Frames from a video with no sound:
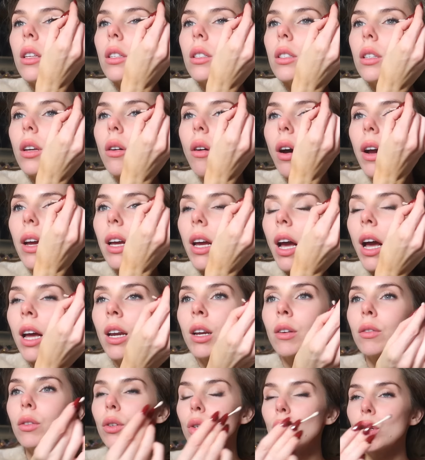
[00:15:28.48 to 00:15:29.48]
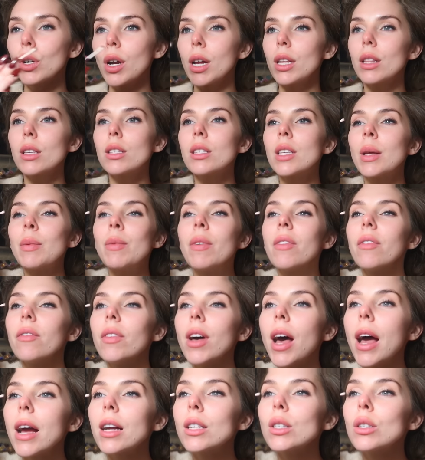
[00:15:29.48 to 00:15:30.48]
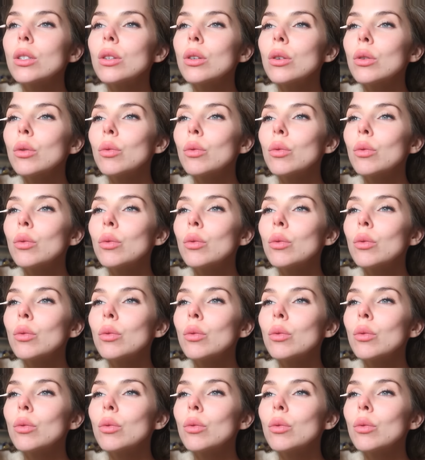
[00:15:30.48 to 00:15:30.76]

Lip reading: So I kind of create the same effect